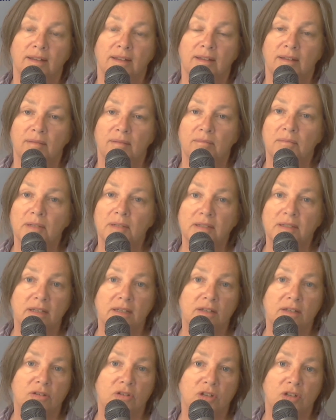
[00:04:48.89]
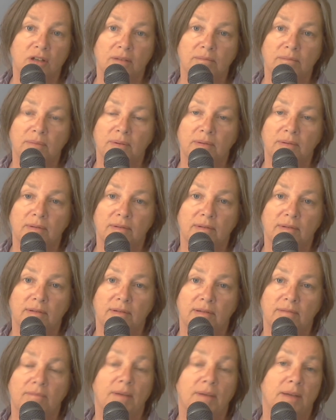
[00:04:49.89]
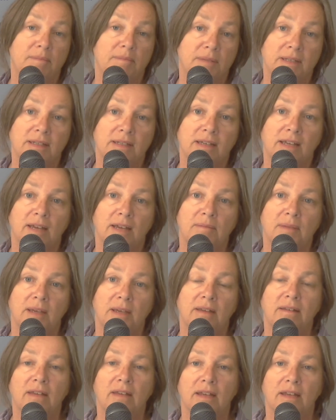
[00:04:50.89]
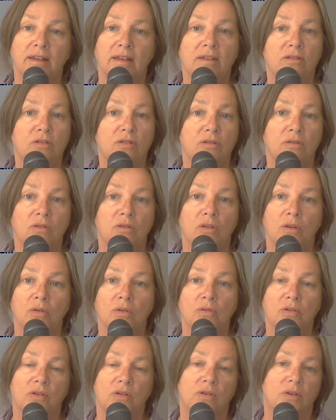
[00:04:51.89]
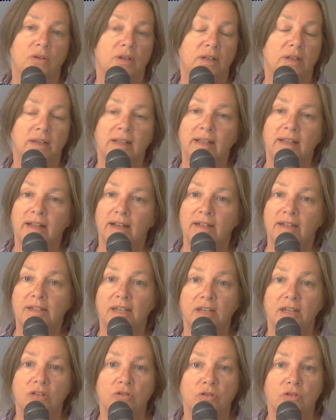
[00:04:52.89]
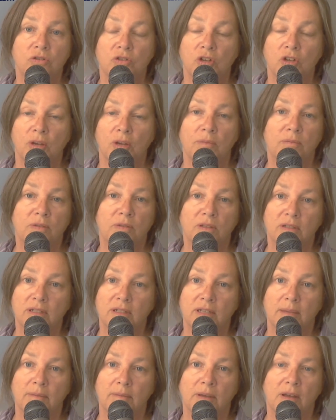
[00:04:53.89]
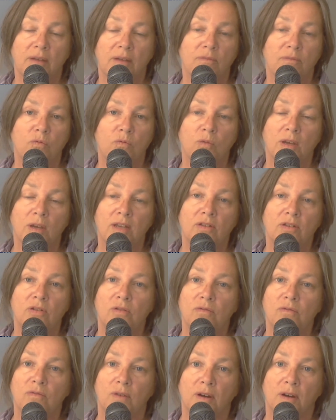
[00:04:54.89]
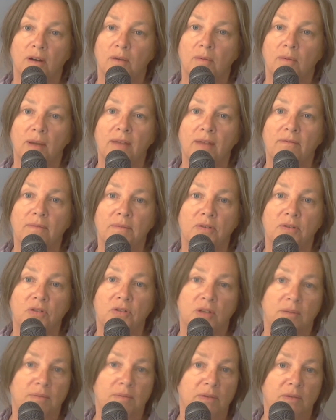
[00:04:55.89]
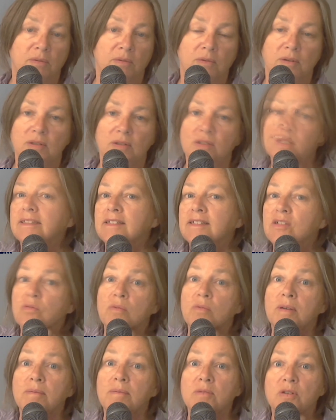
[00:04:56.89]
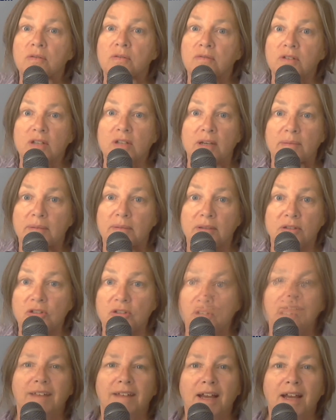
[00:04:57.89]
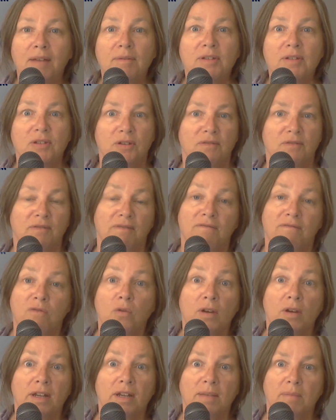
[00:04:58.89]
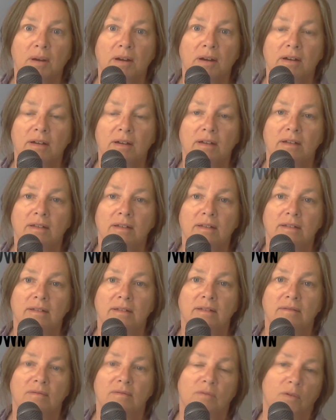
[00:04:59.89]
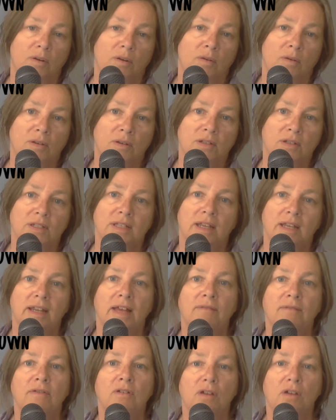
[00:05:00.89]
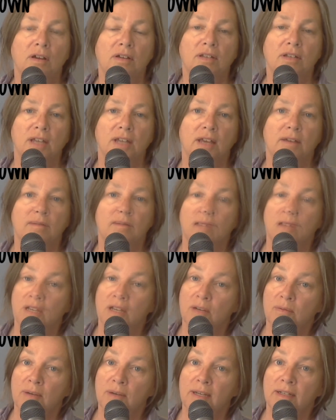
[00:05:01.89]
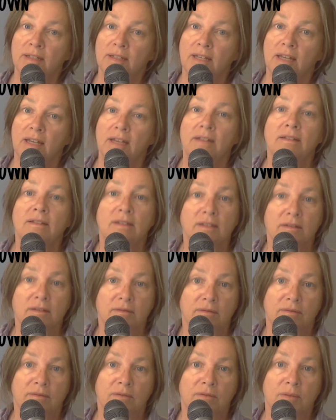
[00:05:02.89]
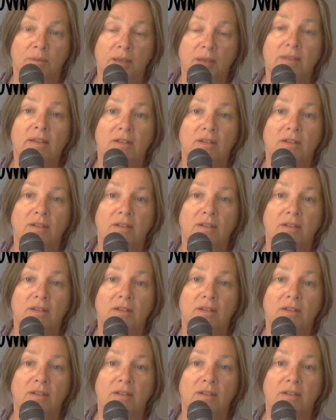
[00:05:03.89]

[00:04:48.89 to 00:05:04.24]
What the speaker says: missing a jump. By missing, I mean getting in too close, or a dangerous jump, stepping off way too far away from the jump and the horse swims over top of the jump. I reserve a 40 mark for horses that have a knockdown. Knock a rail down, for me that's